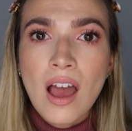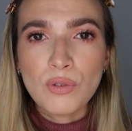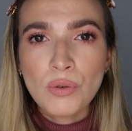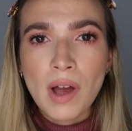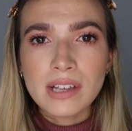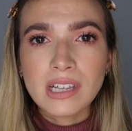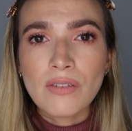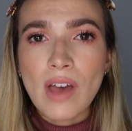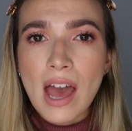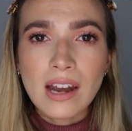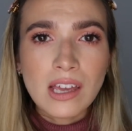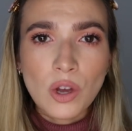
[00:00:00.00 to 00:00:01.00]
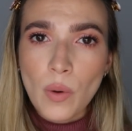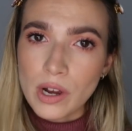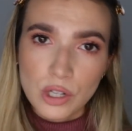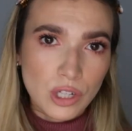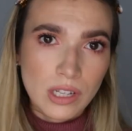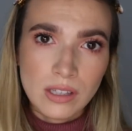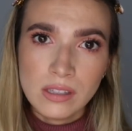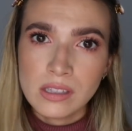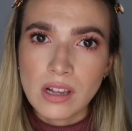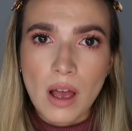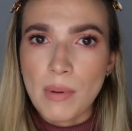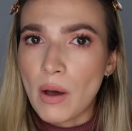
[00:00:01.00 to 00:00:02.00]
If you guys have any
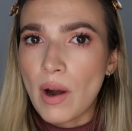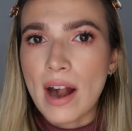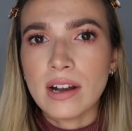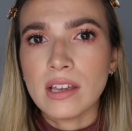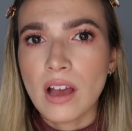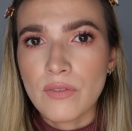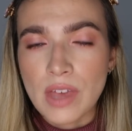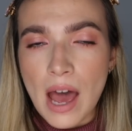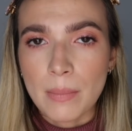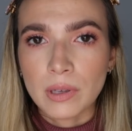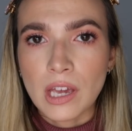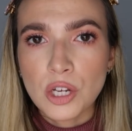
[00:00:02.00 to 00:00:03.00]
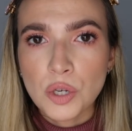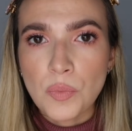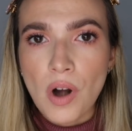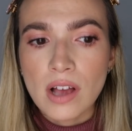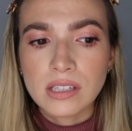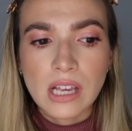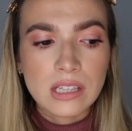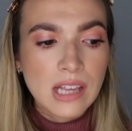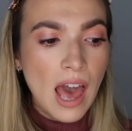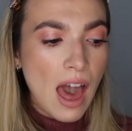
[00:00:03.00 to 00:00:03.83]
questions about any of the application process,